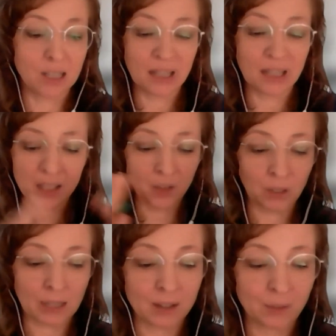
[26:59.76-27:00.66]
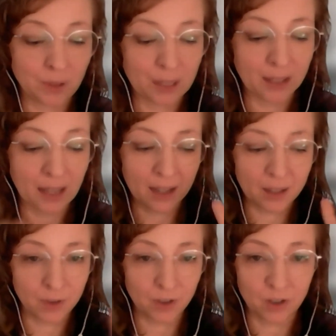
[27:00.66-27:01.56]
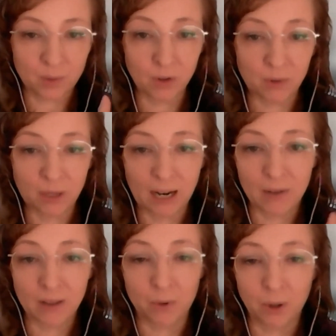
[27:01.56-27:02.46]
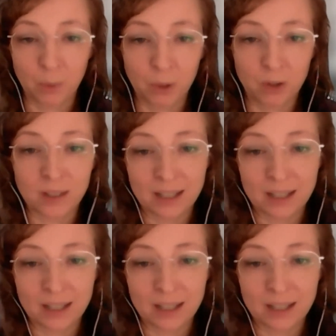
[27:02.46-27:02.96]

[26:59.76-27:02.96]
great. Thanks for clarifying that. I was just wondering how that worked because